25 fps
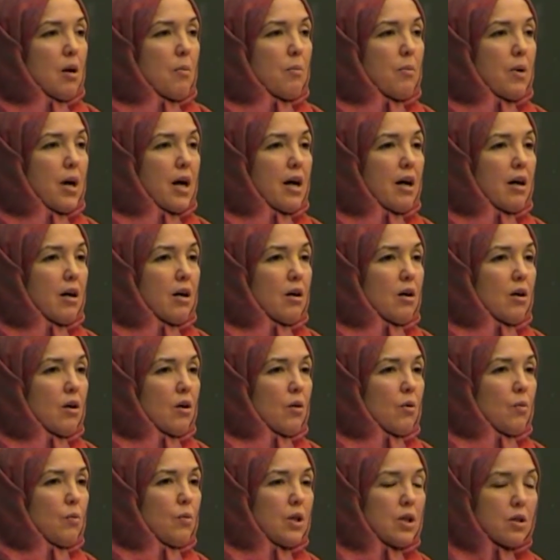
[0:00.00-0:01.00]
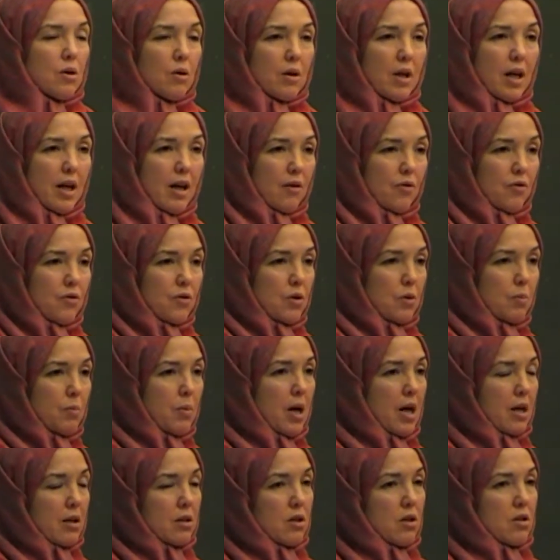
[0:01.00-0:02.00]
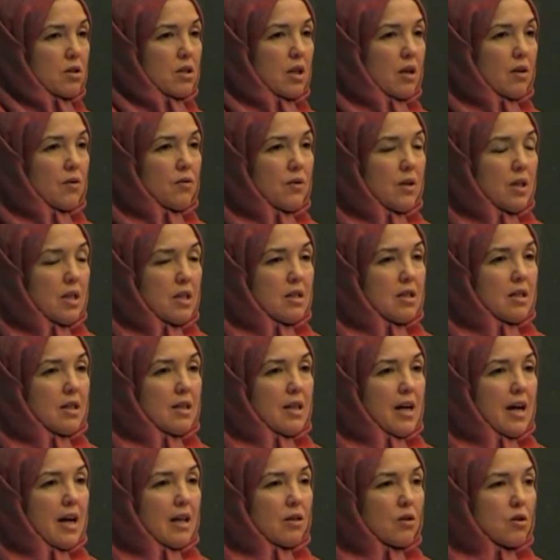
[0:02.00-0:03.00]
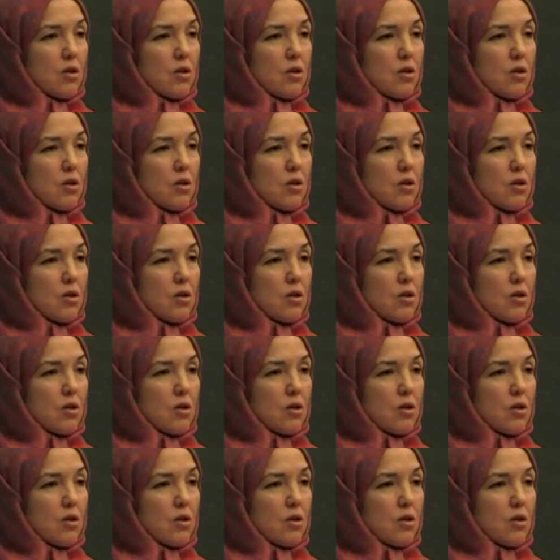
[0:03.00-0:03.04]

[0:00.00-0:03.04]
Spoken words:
but we don't have to box ourselves into that.